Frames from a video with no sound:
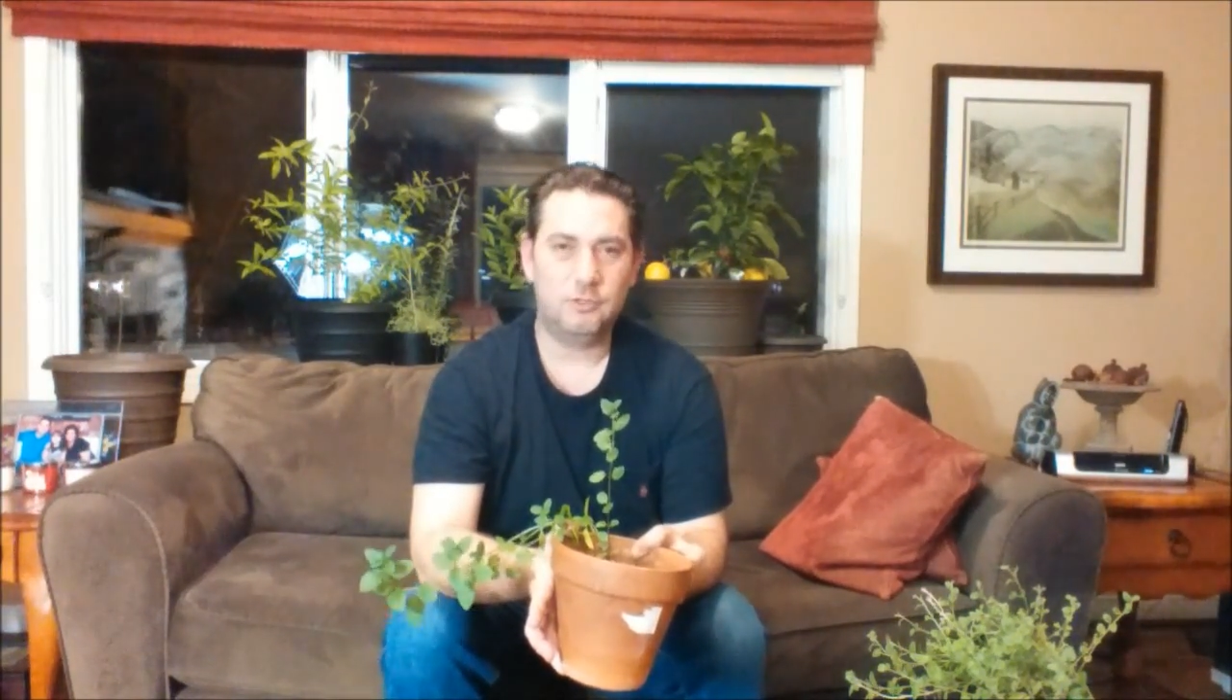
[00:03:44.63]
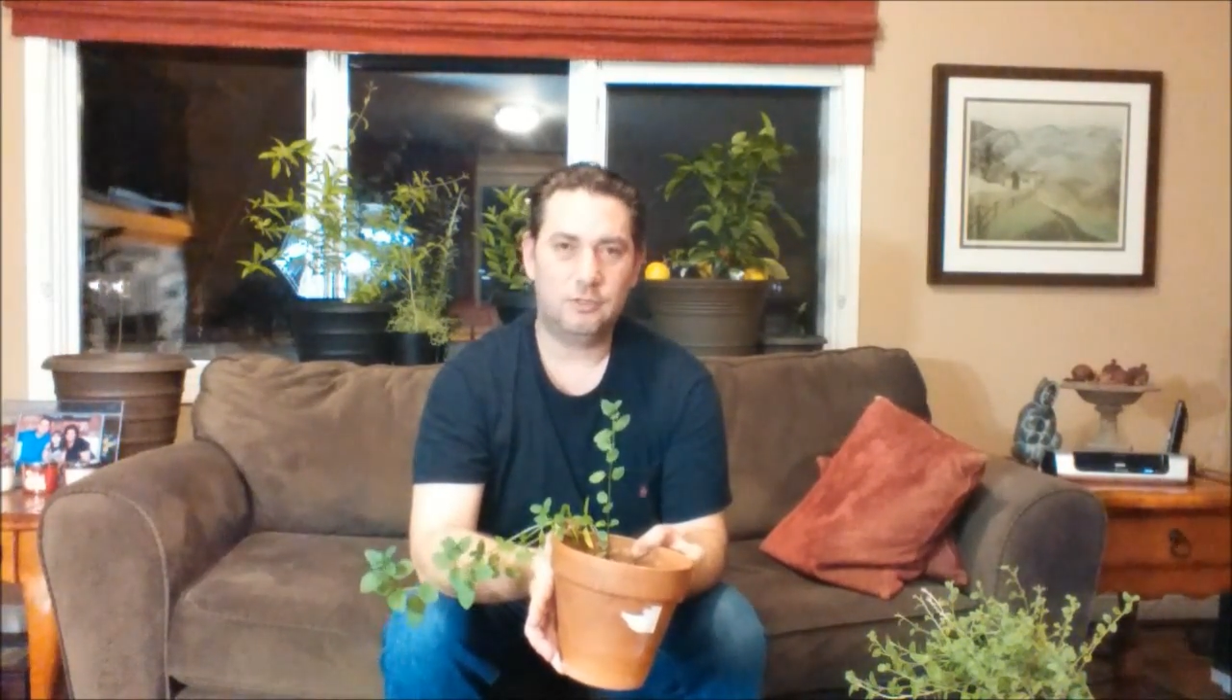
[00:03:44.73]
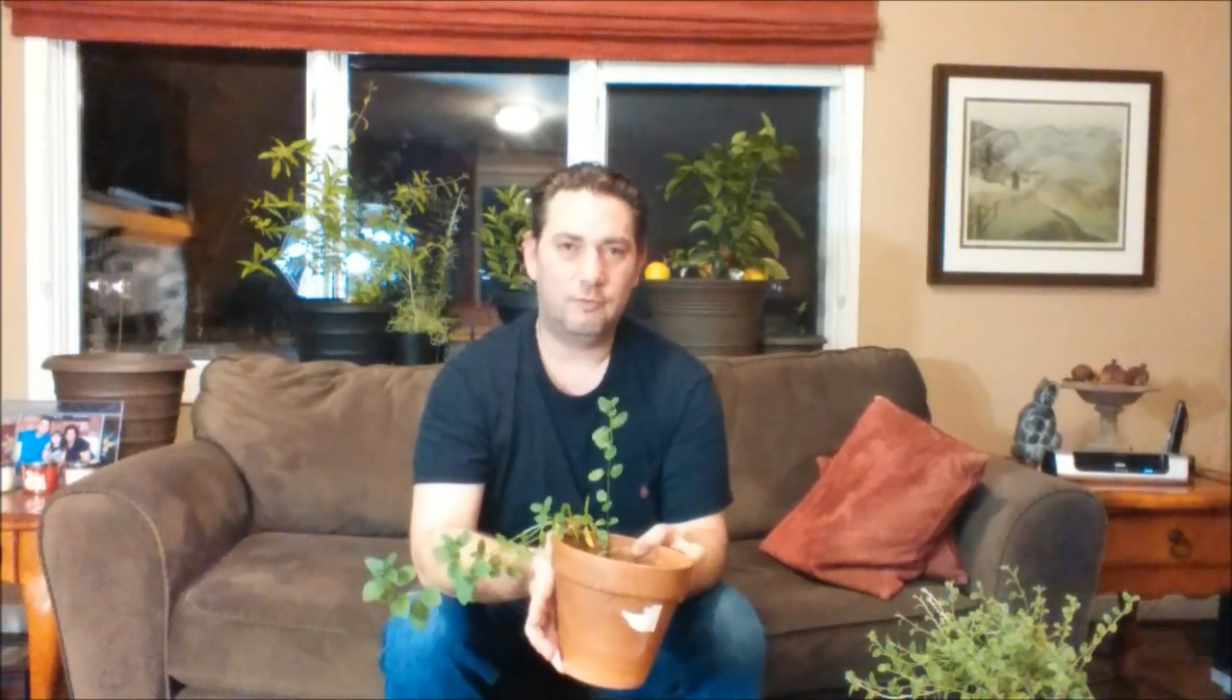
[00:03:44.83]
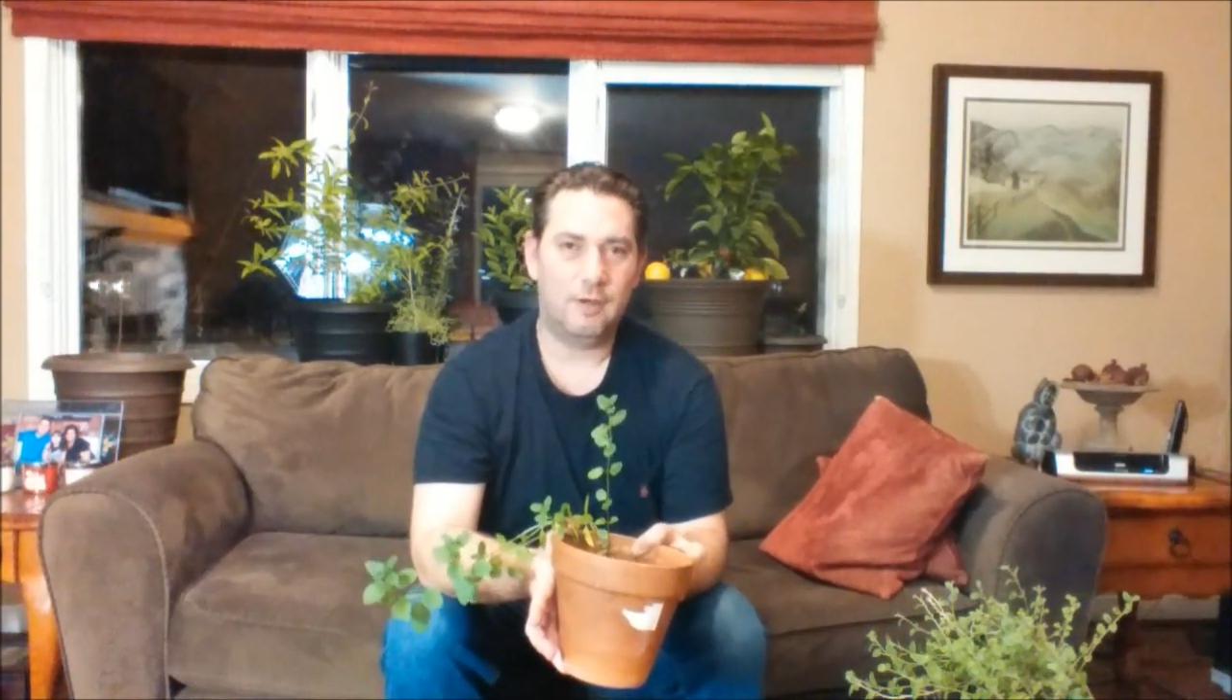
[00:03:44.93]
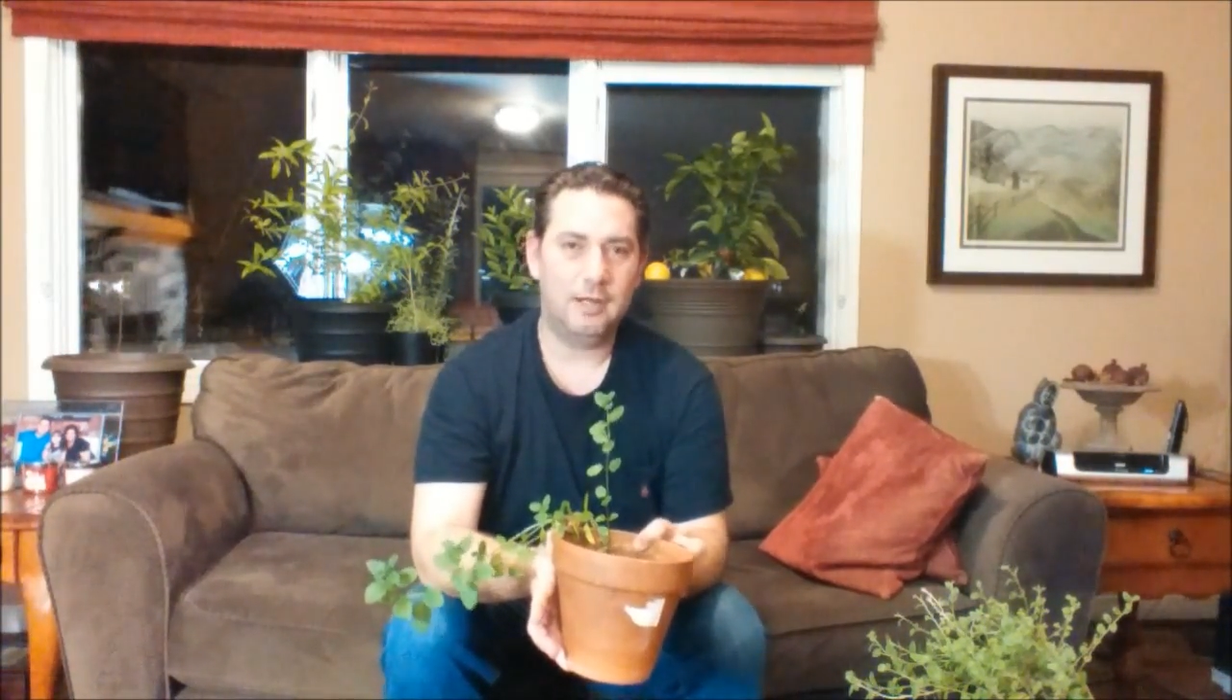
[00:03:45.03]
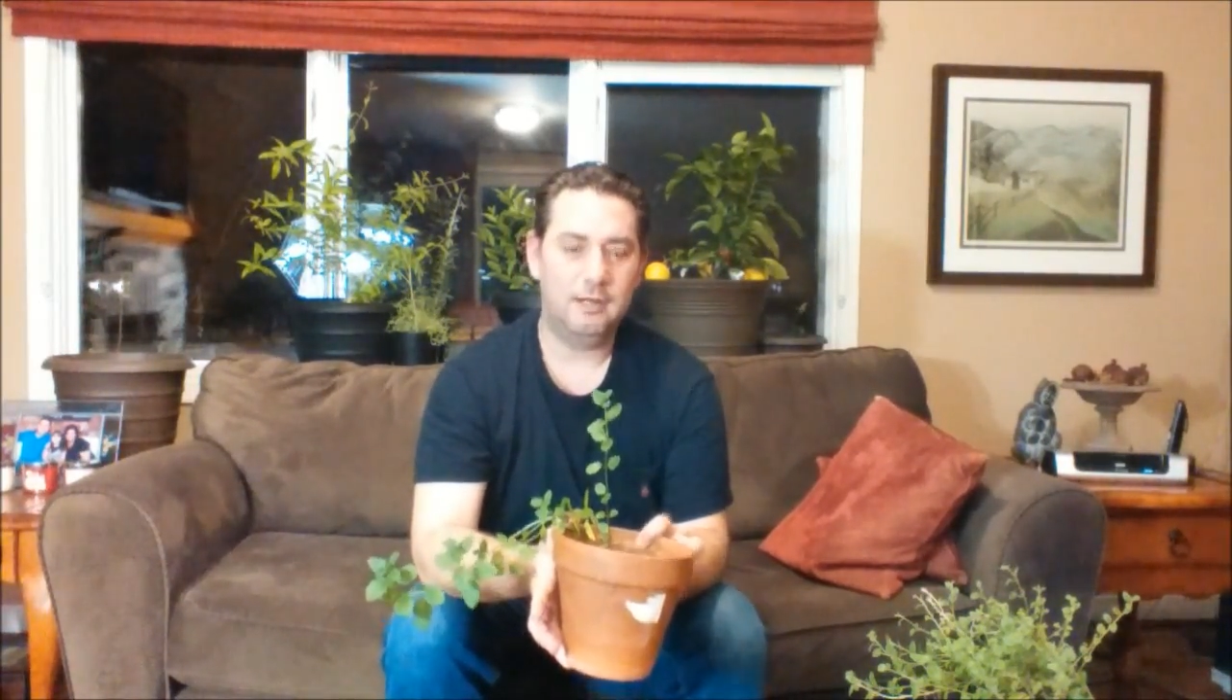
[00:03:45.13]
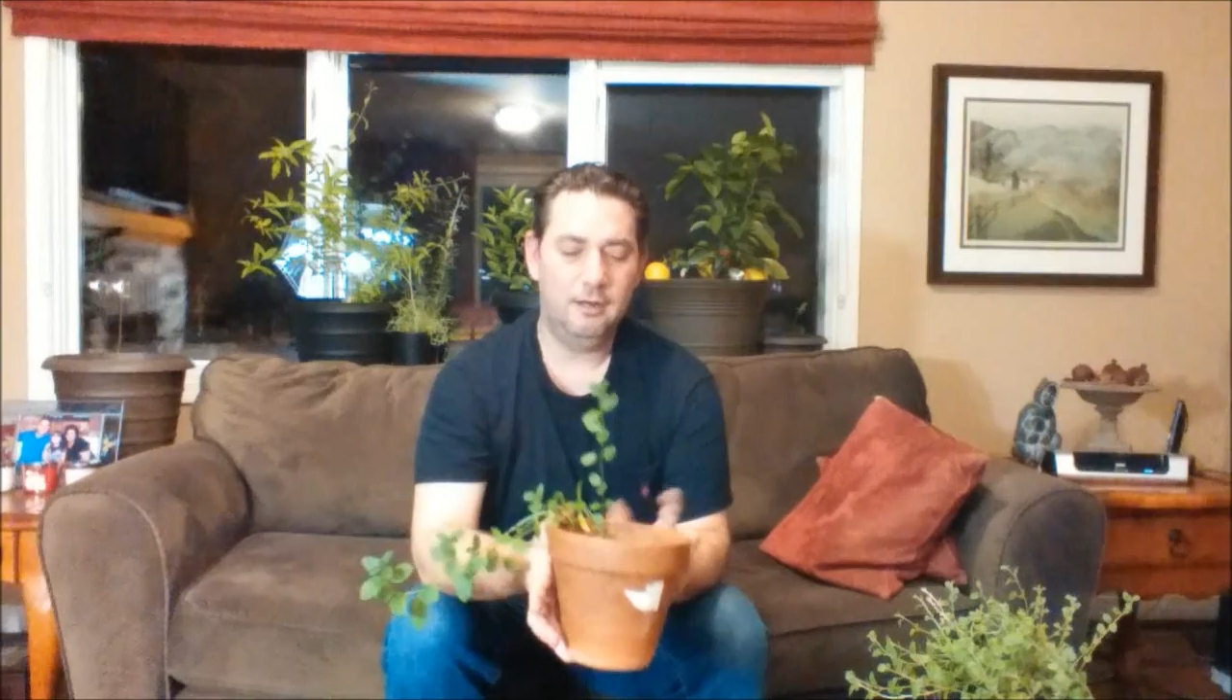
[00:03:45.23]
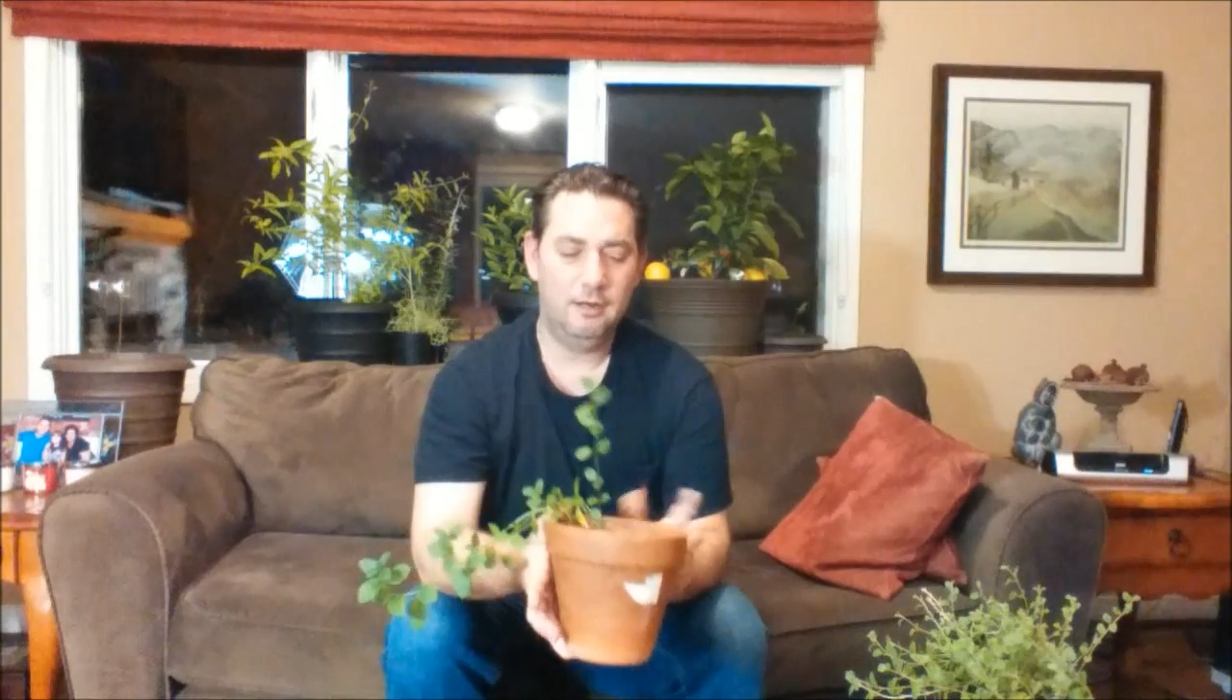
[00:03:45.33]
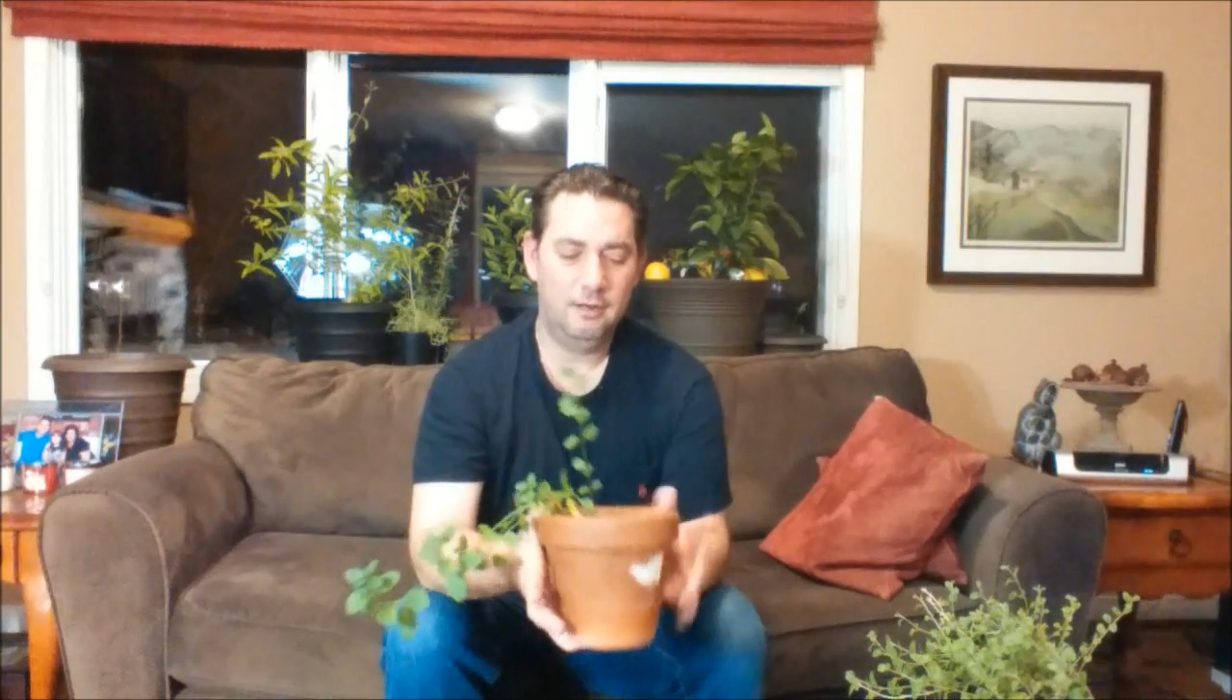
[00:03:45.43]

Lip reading: just fine.